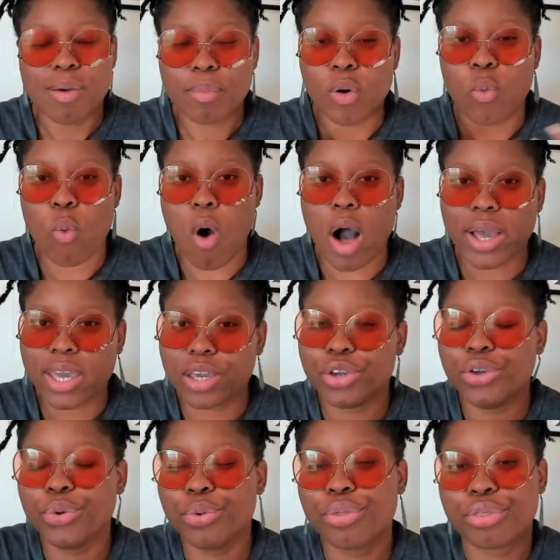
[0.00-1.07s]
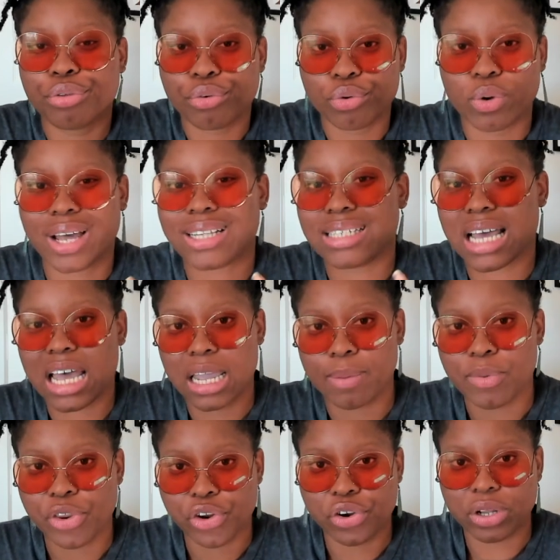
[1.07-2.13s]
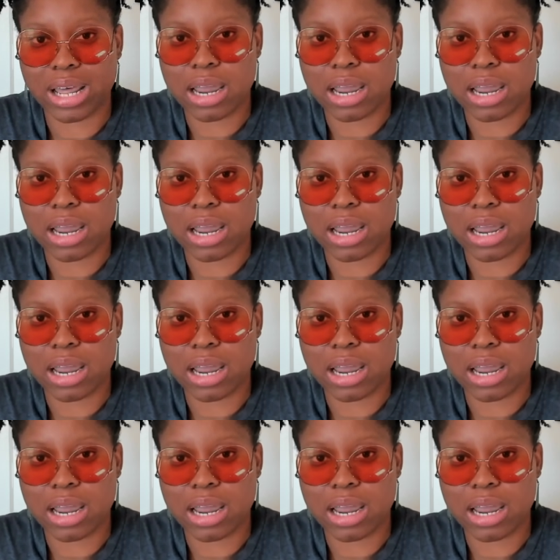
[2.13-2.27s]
but walking you through a time in your